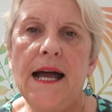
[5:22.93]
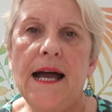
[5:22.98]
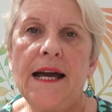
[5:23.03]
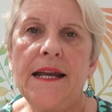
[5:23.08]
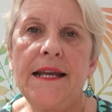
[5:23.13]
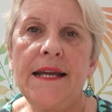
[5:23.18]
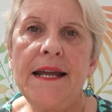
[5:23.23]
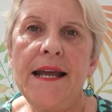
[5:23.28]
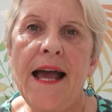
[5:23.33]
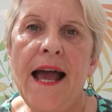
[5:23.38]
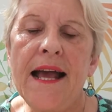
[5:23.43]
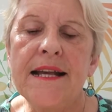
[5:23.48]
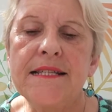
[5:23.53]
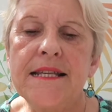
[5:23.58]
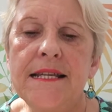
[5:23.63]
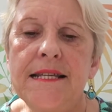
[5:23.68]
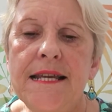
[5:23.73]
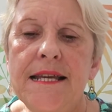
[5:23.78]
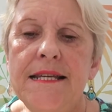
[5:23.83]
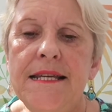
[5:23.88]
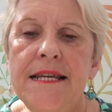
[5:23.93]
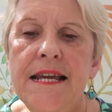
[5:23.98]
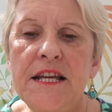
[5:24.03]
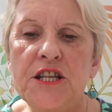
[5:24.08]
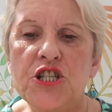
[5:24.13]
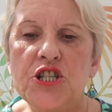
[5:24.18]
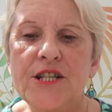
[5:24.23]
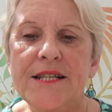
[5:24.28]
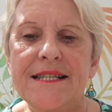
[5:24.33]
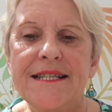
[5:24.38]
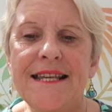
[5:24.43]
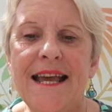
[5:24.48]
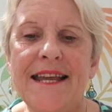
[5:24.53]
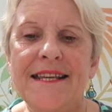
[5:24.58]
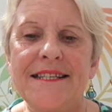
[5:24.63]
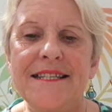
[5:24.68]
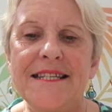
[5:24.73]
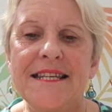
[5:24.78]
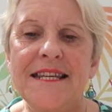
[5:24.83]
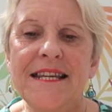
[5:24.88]
And it has a delicious
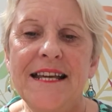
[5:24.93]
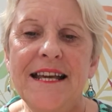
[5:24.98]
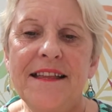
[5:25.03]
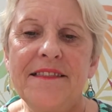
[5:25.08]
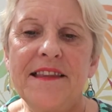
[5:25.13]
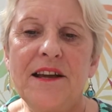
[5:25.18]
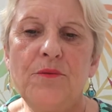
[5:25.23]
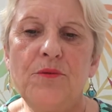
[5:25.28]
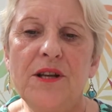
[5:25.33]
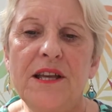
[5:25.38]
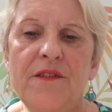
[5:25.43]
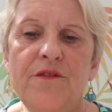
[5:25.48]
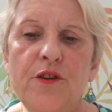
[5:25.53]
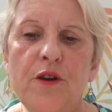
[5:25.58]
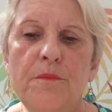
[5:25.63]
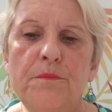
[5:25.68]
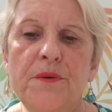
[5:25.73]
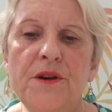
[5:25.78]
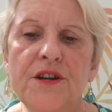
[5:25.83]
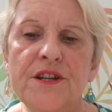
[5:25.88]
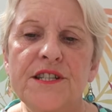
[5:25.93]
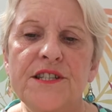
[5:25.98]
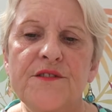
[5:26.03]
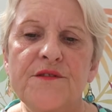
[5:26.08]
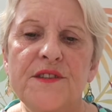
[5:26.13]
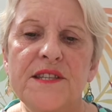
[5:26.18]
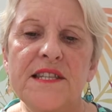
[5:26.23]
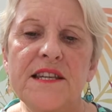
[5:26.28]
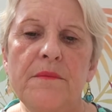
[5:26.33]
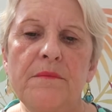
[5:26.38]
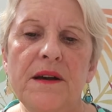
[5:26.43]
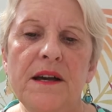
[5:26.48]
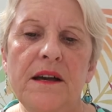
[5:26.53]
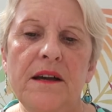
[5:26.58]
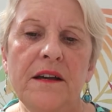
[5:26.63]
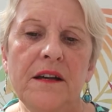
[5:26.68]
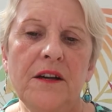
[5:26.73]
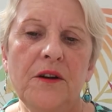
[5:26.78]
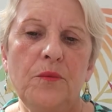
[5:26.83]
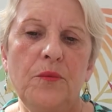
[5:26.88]
scent that will give you a burst of
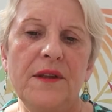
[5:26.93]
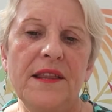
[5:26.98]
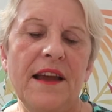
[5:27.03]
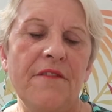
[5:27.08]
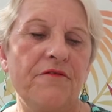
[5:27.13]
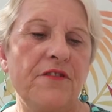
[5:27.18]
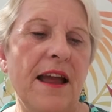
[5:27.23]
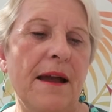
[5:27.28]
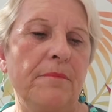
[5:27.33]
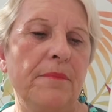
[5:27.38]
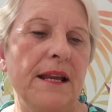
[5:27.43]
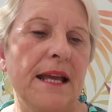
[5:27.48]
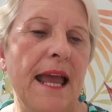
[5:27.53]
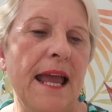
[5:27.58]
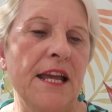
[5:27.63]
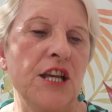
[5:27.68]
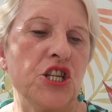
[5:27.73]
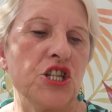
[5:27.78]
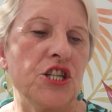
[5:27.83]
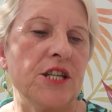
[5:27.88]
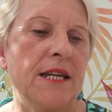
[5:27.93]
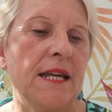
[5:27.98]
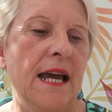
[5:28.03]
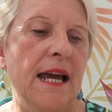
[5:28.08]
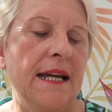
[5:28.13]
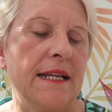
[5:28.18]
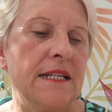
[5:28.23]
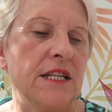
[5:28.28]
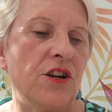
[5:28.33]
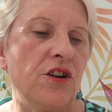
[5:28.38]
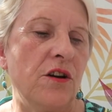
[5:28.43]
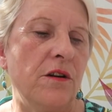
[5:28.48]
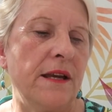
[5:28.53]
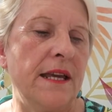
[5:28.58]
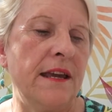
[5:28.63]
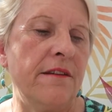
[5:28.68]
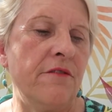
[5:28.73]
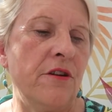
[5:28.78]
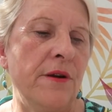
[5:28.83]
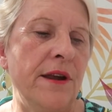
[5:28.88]
summer with every application. And our
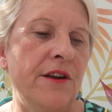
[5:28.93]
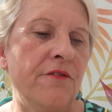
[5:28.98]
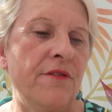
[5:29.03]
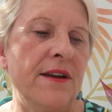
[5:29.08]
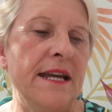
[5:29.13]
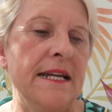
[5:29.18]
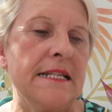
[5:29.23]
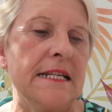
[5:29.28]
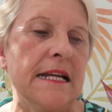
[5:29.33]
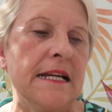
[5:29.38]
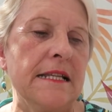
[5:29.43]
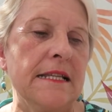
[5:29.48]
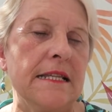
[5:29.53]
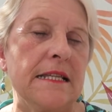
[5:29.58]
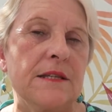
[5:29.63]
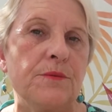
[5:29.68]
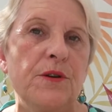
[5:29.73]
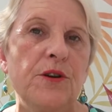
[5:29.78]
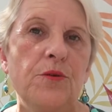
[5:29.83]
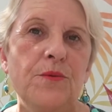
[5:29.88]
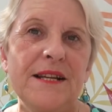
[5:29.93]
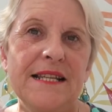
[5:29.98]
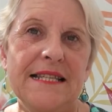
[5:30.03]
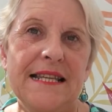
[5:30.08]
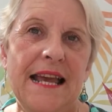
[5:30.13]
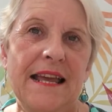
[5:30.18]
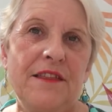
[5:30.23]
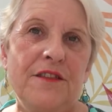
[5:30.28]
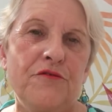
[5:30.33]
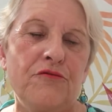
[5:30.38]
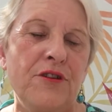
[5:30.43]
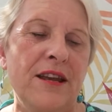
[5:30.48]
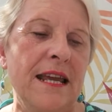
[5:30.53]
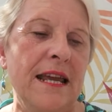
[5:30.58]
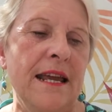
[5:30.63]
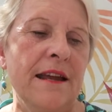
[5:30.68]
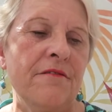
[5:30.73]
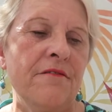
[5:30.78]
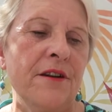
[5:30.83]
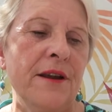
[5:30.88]
hero ingredients, we always say 3
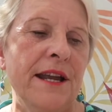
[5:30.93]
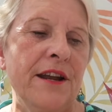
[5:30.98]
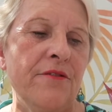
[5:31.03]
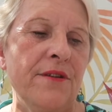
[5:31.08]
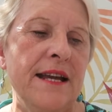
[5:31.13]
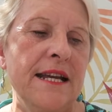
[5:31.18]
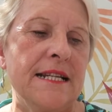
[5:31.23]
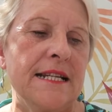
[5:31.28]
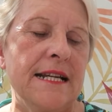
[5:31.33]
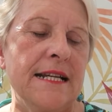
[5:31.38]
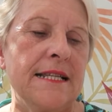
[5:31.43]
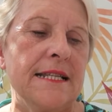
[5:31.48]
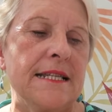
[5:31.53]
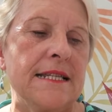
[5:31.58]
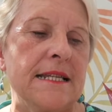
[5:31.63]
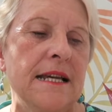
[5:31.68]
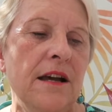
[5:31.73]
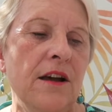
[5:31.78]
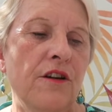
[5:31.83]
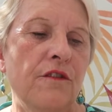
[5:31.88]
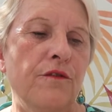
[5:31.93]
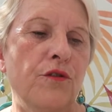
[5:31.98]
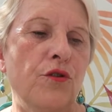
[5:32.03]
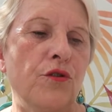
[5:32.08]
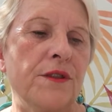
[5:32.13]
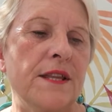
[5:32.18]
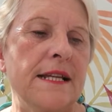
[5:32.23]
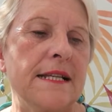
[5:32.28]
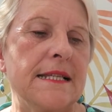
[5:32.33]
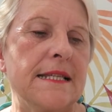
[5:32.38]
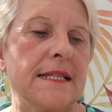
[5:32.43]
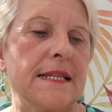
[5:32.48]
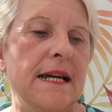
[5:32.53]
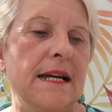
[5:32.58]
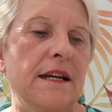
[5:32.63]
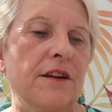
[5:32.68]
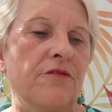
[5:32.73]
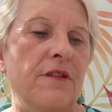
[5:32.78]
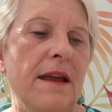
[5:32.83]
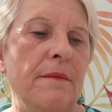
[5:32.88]
hero ingredients for this
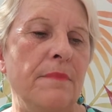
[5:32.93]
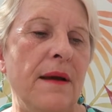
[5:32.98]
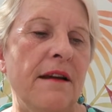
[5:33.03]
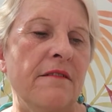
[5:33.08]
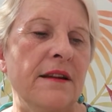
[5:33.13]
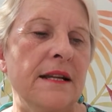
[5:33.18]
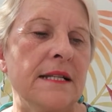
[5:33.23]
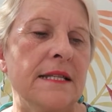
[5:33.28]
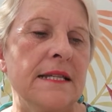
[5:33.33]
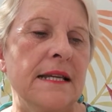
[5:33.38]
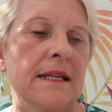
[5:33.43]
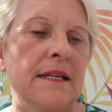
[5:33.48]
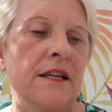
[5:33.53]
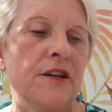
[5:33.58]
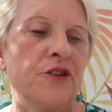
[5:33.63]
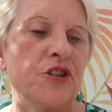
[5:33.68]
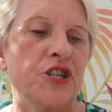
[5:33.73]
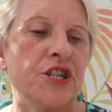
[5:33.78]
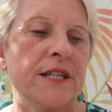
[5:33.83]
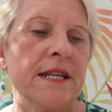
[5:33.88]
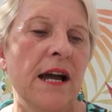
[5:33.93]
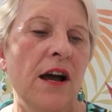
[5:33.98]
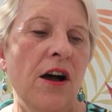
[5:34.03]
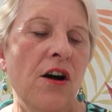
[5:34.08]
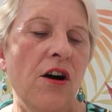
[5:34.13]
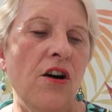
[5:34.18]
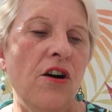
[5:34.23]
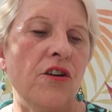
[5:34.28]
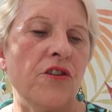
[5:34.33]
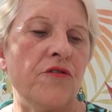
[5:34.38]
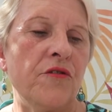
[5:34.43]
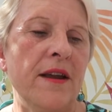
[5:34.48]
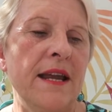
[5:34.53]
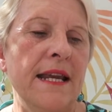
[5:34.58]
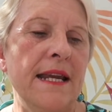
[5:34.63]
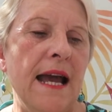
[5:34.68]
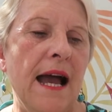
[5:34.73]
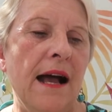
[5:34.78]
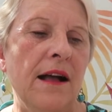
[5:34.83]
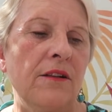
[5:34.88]
Great Barrier Sun Lotion are
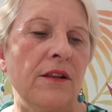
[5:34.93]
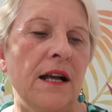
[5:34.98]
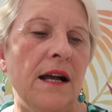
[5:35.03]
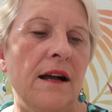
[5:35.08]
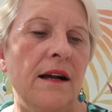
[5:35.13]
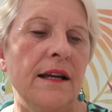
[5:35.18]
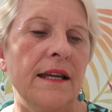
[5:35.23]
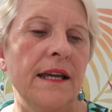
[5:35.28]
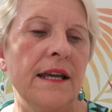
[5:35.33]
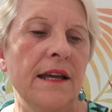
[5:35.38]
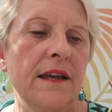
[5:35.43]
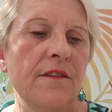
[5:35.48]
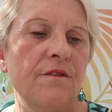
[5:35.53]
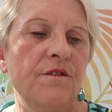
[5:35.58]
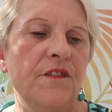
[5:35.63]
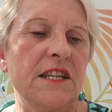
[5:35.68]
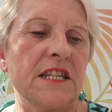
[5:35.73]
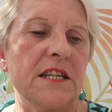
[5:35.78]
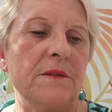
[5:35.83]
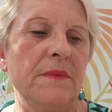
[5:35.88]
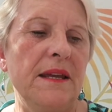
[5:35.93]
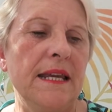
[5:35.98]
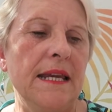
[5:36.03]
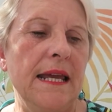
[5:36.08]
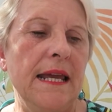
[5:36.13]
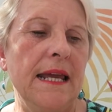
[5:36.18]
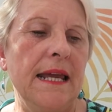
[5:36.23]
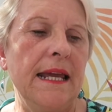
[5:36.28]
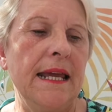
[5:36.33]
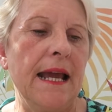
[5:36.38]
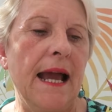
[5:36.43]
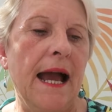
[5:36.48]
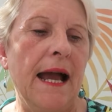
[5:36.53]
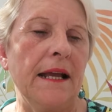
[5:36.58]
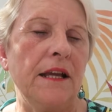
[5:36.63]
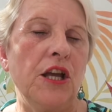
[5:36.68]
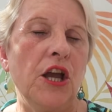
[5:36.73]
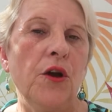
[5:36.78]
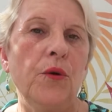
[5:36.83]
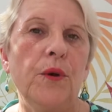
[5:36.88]
green algae, vitamin E
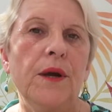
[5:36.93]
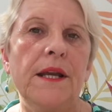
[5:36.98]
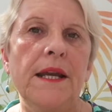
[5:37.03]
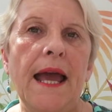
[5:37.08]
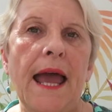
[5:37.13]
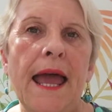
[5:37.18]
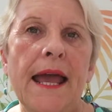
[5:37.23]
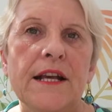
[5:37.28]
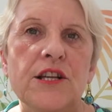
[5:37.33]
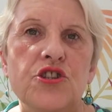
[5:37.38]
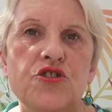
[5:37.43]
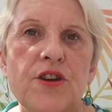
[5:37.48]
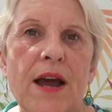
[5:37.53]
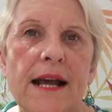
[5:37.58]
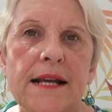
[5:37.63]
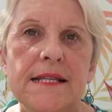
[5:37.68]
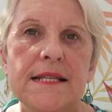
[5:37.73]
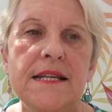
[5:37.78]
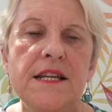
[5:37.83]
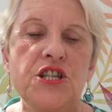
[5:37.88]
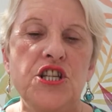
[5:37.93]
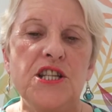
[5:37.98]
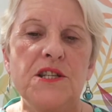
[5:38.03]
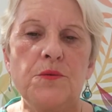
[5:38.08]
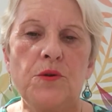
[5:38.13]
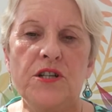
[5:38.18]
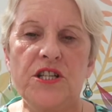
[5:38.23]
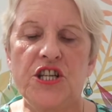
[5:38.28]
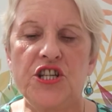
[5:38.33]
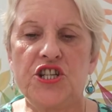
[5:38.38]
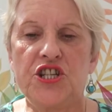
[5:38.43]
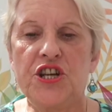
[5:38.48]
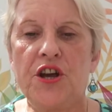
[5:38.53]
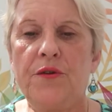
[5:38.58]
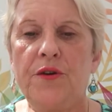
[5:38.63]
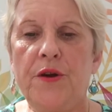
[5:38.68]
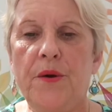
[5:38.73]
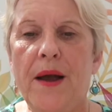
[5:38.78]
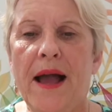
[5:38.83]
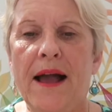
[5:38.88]
and coconut extracts. And I just want to show
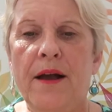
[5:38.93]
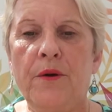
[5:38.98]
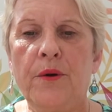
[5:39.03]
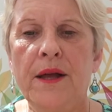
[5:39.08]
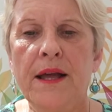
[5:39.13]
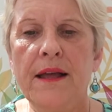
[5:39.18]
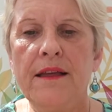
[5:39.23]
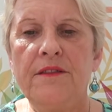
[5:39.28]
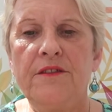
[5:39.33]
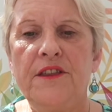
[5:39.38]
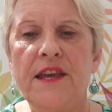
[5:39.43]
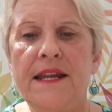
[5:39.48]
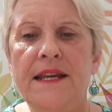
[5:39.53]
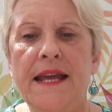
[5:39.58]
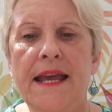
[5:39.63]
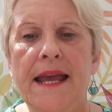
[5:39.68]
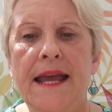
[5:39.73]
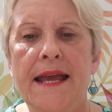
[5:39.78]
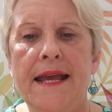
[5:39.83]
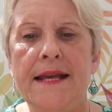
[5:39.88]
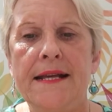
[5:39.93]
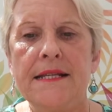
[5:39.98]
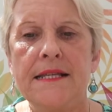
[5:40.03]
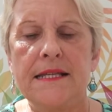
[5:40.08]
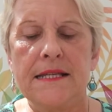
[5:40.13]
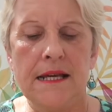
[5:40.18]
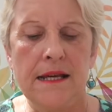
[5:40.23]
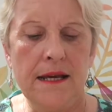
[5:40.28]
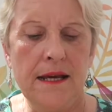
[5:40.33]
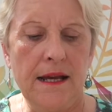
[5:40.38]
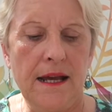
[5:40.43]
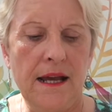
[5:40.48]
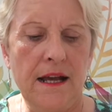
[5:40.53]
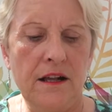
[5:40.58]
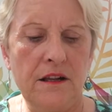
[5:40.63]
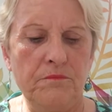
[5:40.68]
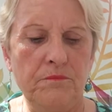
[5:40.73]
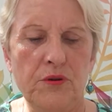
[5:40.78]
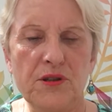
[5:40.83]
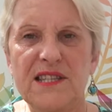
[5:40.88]
you how thin it is.
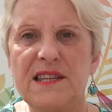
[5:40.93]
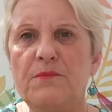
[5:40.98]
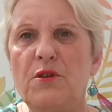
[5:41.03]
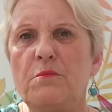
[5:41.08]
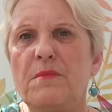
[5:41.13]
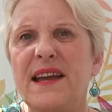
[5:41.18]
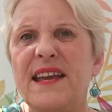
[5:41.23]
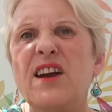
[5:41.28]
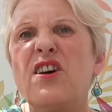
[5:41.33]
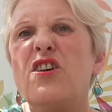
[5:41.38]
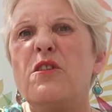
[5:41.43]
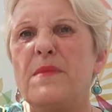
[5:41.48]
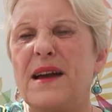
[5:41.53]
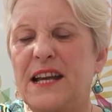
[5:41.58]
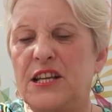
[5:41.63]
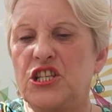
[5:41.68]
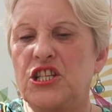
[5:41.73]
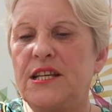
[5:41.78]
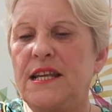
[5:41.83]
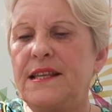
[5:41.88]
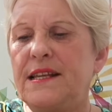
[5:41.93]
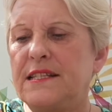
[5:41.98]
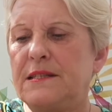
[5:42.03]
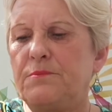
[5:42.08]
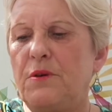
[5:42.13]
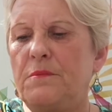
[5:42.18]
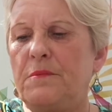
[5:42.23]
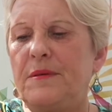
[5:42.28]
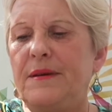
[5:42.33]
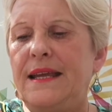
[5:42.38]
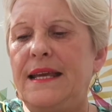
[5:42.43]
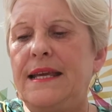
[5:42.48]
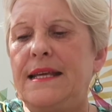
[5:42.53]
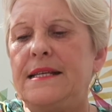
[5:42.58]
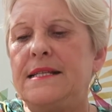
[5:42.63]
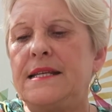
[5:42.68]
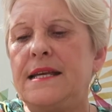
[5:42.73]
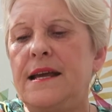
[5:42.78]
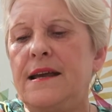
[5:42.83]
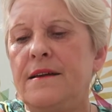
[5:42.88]
I'll put some on my arm actually, that's probably
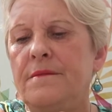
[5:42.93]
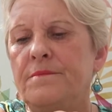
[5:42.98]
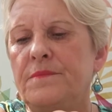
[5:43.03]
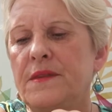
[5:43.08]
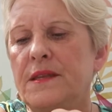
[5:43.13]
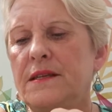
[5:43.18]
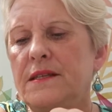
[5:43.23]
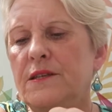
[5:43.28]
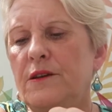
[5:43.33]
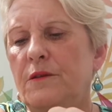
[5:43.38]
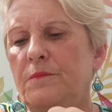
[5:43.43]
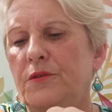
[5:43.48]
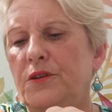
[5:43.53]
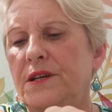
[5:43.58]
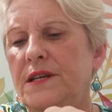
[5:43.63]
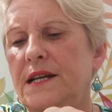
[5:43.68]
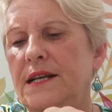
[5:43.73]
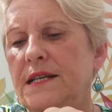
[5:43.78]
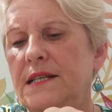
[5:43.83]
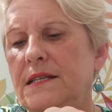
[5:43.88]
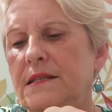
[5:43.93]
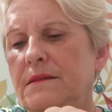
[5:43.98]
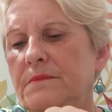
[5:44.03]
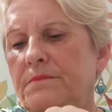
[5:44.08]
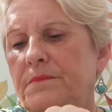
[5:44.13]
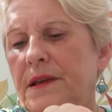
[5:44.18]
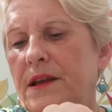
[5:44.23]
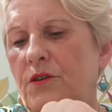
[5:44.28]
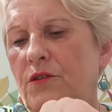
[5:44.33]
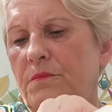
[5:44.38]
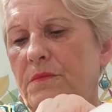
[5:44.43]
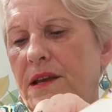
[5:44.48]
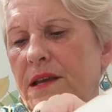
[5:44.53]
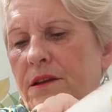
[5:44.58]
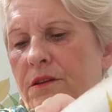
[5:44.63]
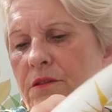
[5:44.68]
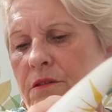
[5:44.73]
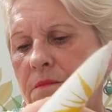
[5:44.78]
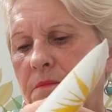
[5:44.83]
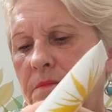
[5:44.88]
easier. So I'll put a nice bit on my
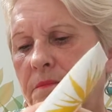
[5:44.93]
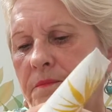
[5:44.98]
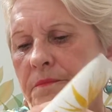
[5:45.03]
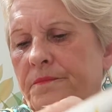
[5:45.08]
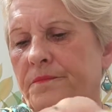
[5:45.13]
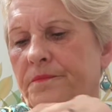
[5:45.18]
arm.